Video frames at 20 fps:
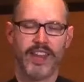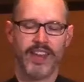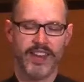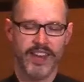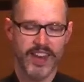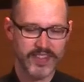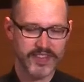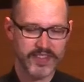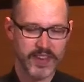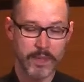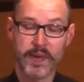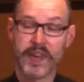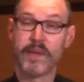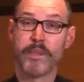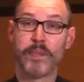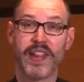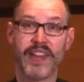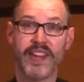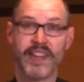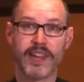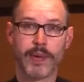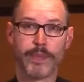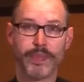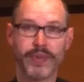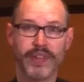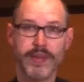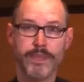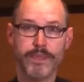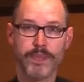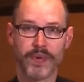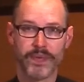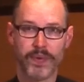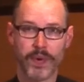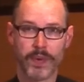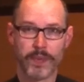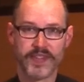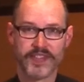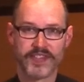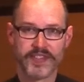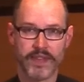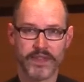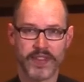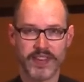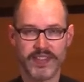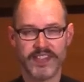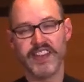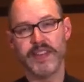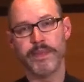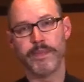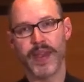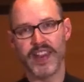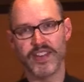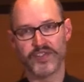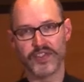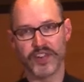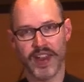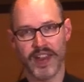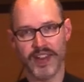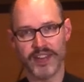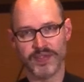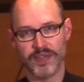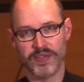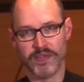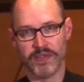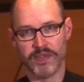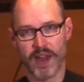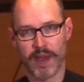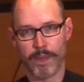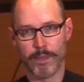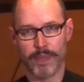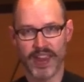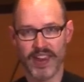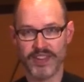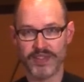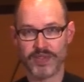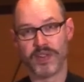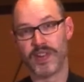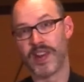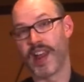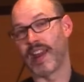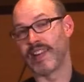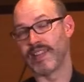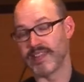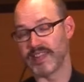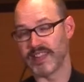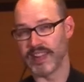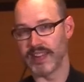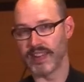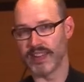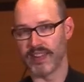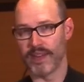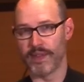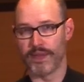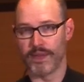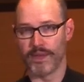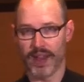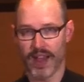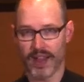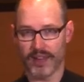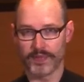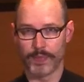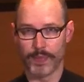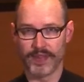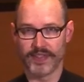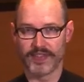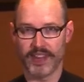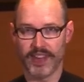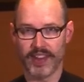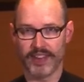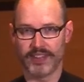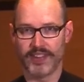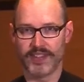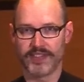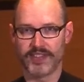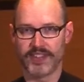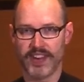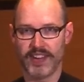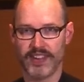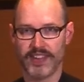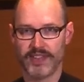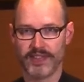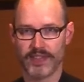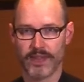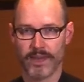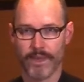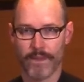Next, I'm going to play a complete performance of the D major etude on page 19 of the Voxman Selected Studies.